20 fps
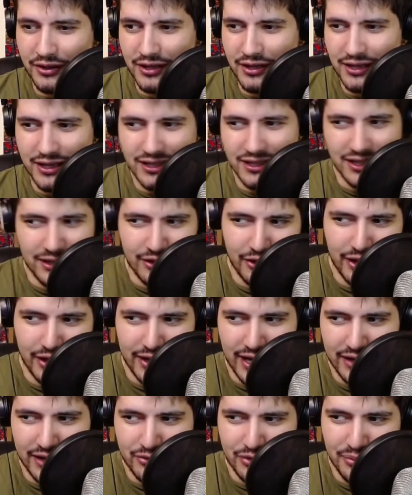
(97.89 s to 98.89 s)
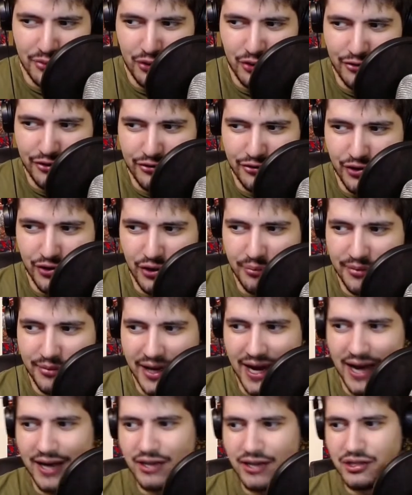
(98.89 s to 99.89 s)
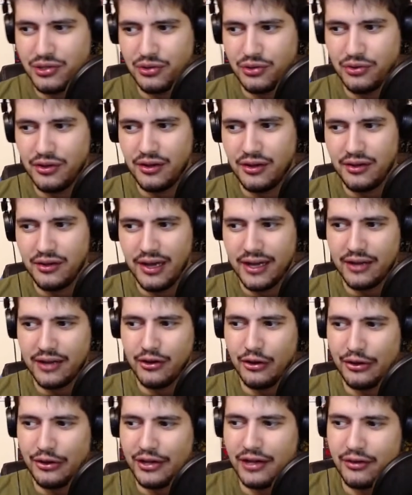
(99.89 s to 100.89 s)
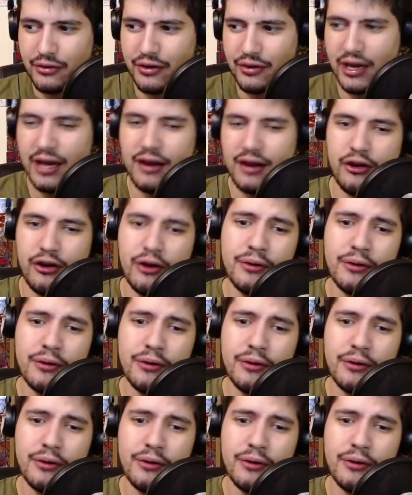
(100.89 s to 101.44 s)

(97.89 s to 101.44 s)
isn't gonna get removed from the actual like content creator.